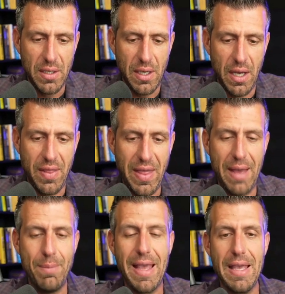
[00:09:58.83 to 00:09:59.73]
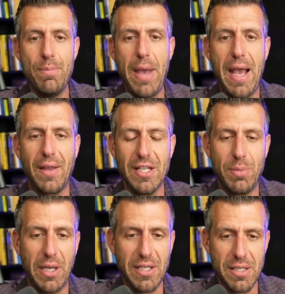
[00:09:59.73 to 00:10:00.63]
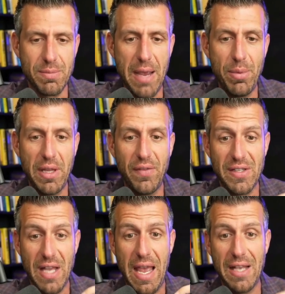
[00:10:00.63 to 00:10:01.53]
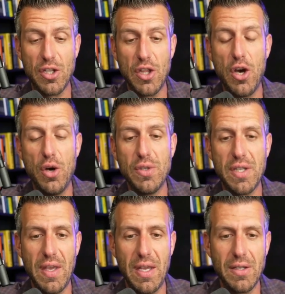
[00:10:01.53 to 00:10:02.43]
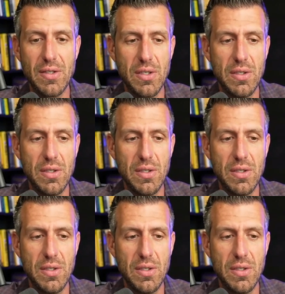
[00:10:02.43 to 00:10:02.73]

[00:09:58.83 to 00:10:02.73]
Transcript: uh, that may impact this because it's my belief is as those things